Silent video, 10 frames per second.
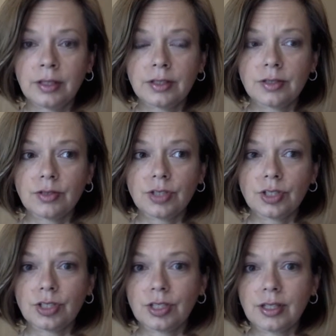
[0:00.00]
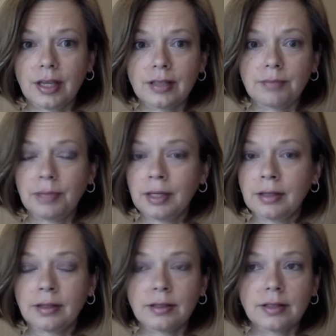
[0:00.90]
So she just has
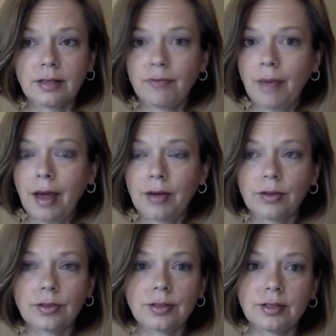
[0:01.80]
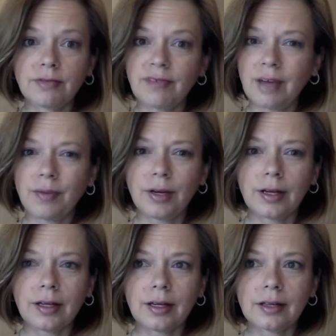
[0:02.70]
bins of patterns and fabric,
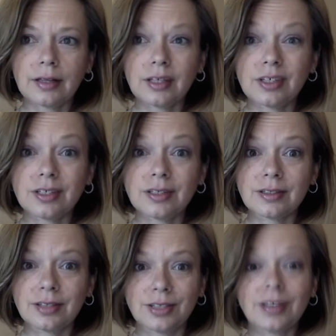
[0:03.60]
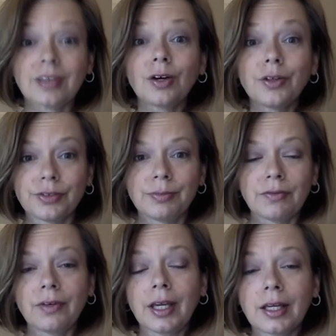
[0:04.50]
and then she's got the
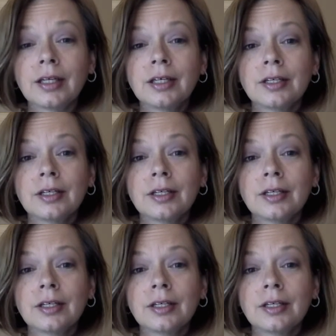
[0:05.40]
ultimate van.